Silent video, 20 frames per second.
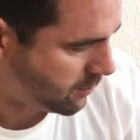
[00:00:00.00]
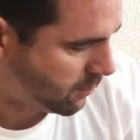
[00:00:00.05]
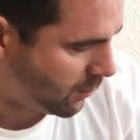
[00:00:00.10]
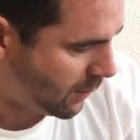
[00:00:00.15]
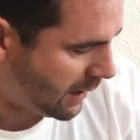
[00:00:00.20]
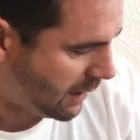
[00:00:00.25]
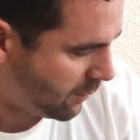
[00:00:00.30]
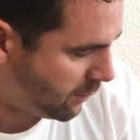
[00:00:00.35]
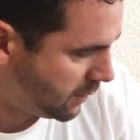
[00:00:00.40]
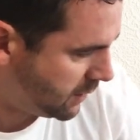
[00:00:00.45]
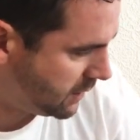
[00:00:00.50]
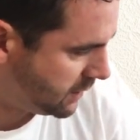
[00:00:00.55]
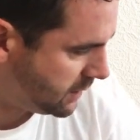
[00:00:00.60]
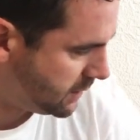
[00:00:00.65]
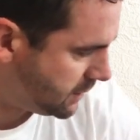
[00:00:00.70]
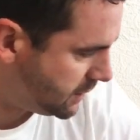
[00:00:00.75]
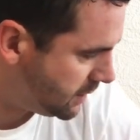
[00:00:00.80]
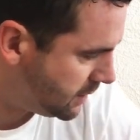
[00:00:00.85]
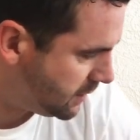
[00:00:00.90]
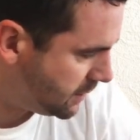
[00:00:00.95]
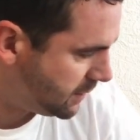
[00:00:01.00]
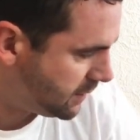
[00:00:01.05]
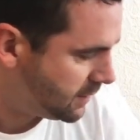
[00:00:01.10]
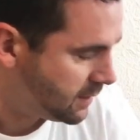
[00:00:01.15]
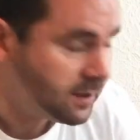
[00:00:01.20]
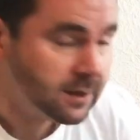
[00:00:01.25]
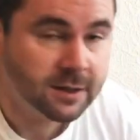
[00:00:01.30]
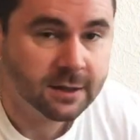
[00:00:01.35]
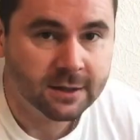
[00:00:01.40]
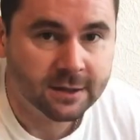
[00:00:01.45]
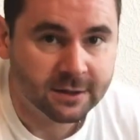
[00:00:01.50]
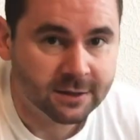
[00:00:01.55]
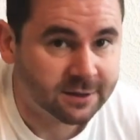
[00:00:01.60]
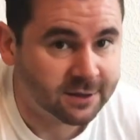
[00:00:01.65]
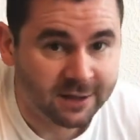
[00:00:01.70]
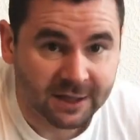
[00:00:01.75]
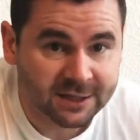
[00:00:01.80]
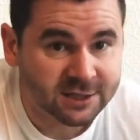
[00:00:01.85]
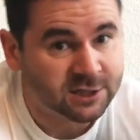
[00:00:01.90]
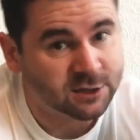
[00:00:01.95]
Wow,
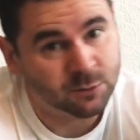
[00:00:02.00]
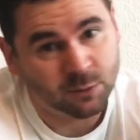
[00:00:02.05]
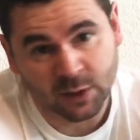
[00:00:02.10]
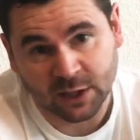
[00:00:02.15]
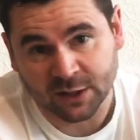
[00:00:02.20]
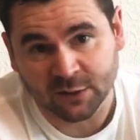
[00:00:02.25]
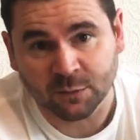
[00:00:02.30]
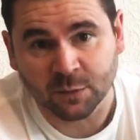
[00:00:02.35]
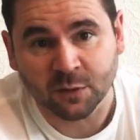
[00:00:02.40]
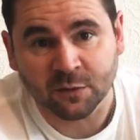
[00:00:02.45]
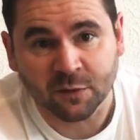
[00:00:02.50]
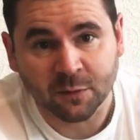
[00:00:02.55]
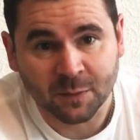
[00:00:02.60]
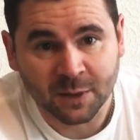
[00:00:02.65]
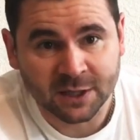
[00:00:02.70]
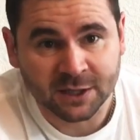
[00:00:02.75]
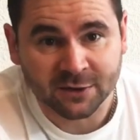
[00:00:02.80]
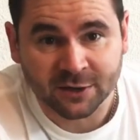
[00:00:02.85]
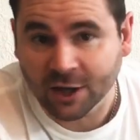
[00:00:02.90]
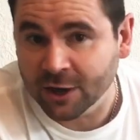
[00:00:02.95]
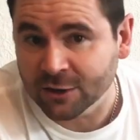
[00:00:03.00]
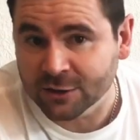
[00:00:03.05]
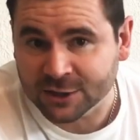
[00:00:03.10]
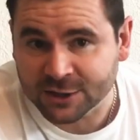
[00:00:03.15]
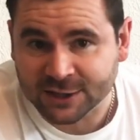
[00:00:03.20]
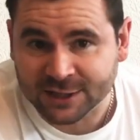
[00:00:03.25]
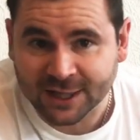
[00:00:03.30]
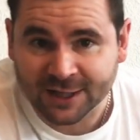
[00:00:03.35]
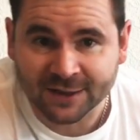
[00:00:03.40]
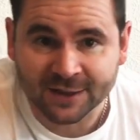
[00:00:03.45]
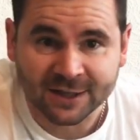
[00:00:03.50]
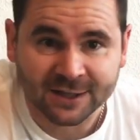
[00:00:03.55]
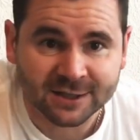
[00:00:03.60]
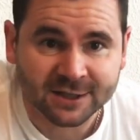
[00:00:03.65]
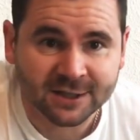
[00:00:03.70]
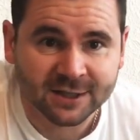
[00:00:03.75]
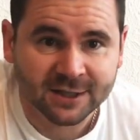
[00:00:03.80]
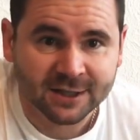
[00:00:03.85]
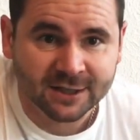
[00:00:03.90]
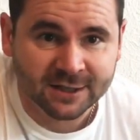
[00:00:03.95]
this is unbelievable for me, you've got to understand
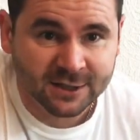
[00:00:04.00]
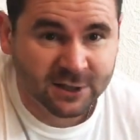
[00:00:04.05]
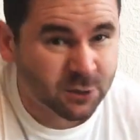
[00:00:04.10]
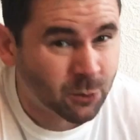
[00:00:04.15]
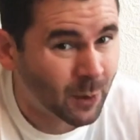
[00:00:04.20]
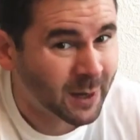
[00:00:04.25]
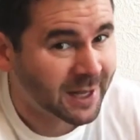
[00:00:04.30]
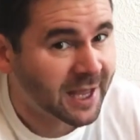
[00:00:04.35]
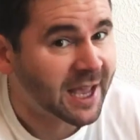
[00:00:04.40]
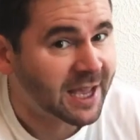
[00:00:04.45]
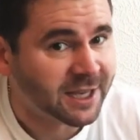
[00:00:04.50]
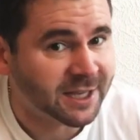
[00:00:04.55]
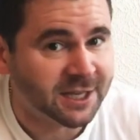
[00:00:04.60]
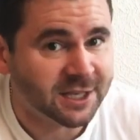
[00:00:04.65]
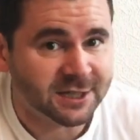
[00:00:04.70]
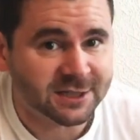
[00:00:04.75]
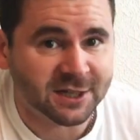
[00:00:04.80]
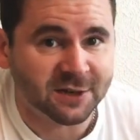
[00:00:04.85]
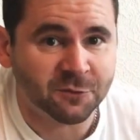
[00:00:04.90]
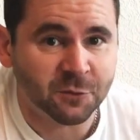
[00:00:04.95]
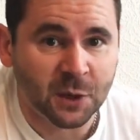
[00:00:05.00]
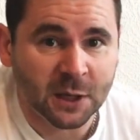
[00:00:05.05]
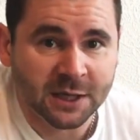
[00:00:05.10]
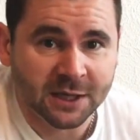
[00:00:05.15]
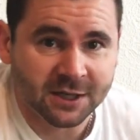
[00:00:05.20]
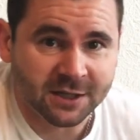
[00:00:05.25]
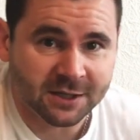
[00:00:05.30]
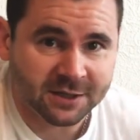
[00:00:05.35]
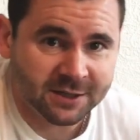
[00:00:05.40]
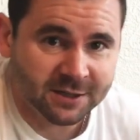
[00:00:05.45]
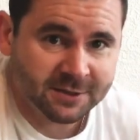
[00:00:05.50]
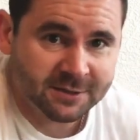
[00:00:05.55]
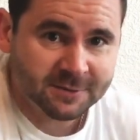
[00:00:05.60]
this. 28 years I've waited.